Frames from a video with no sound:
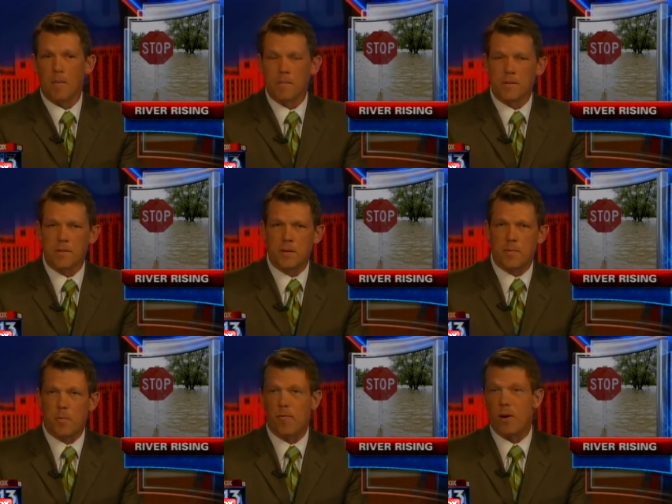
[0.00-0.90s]
The
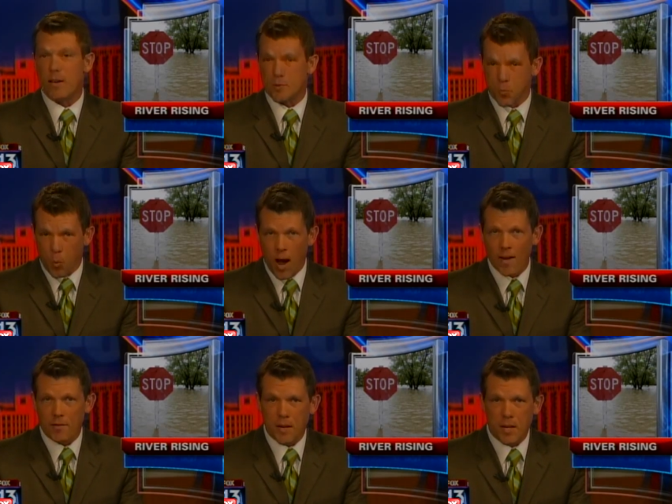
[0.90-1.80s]
Mississippi River is
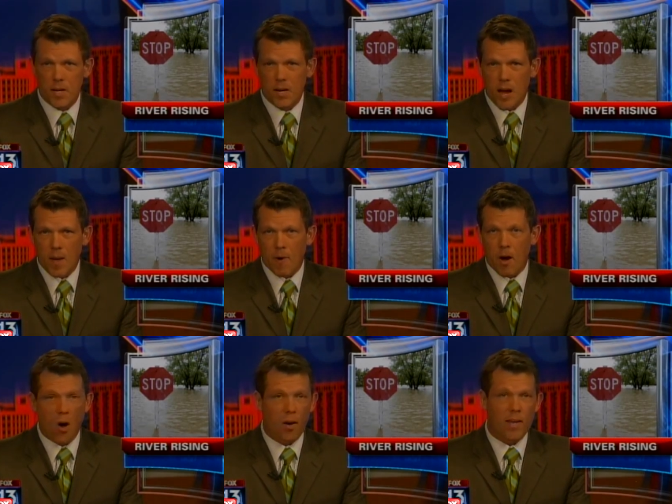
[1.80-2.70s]
rising, and by
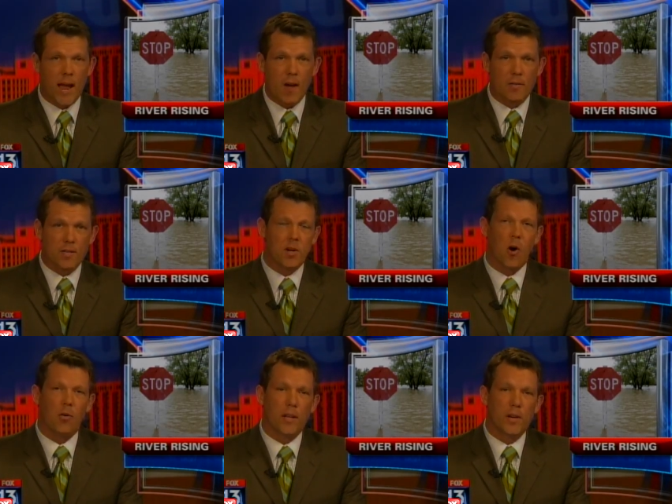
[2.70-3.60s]
all accounts, it's
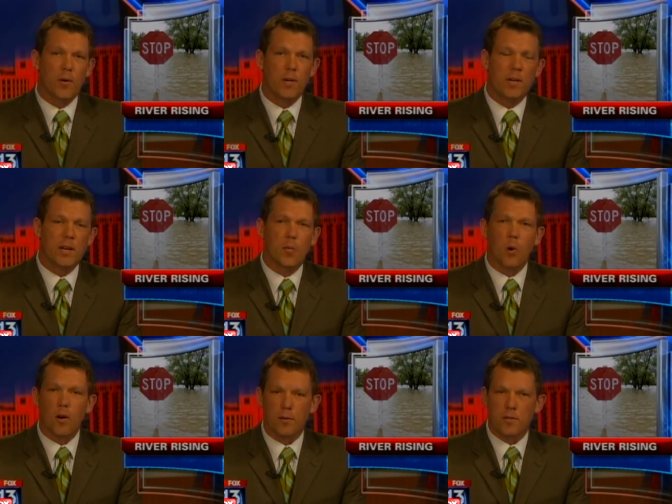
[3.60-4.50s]
only going to get
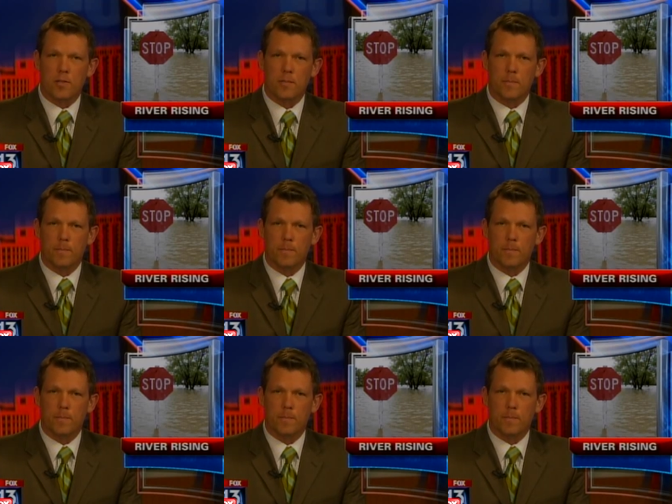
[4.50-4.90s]
worse.